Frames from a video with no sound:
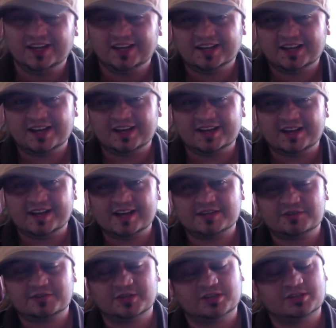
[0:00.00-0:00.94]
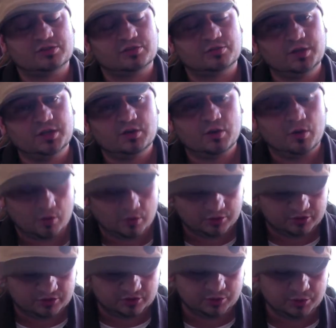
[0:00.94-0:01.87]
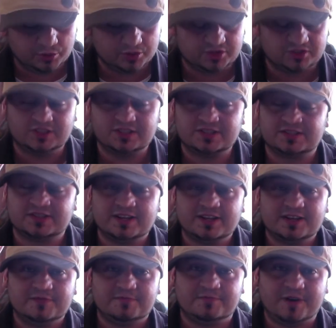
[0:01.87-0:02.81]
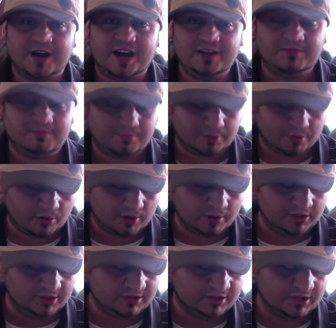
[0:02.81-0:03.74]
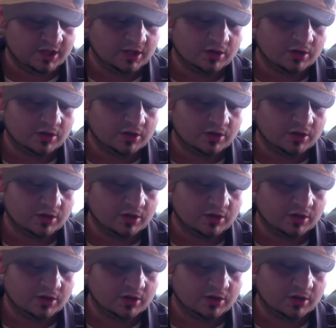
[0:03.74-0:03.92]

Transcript: Got a hat trick, 3 goals, 2 assists, 5 points.